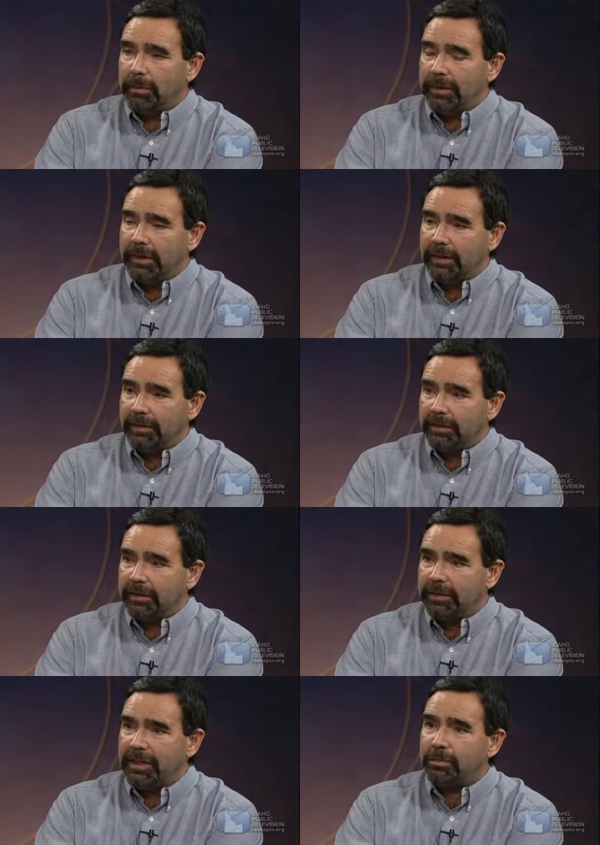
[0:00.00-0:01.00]
the, uh, the,
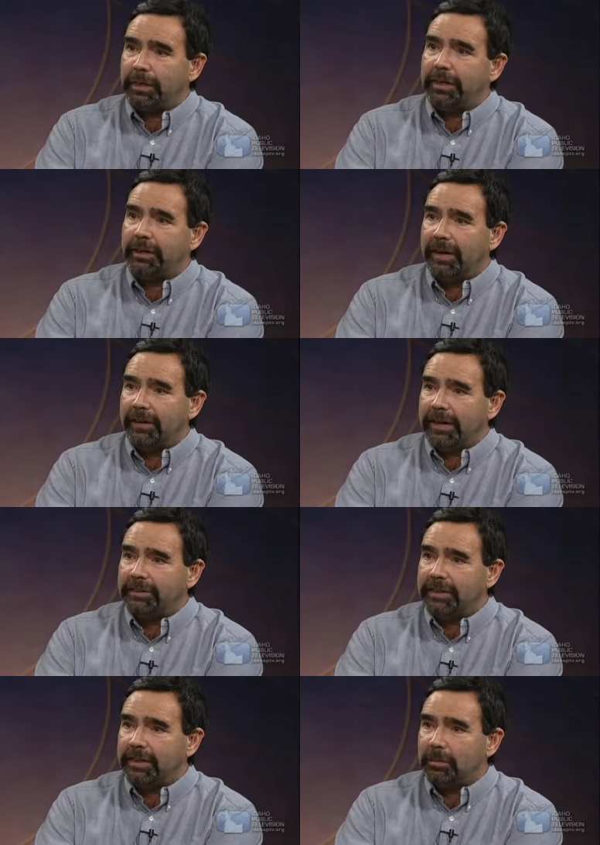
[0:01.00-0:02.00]
key player on that
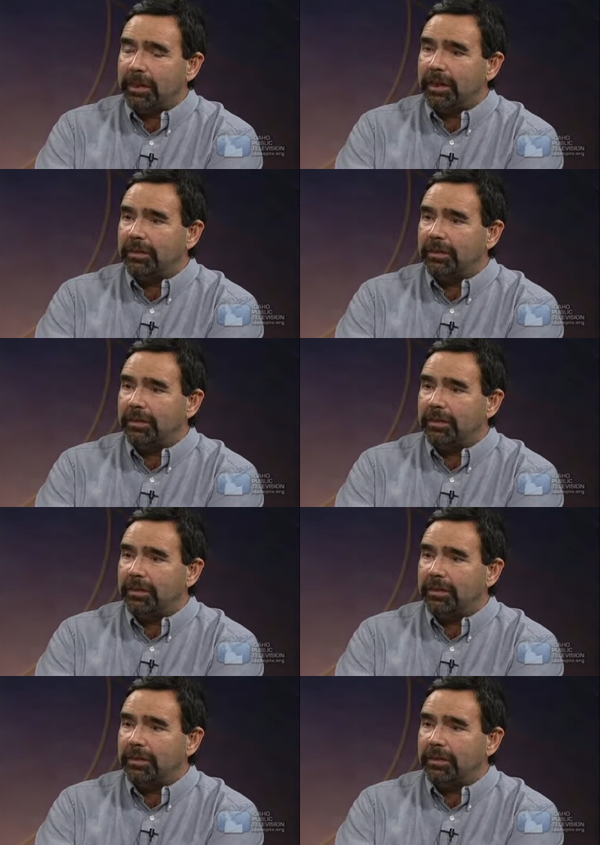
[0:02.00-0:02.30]
team.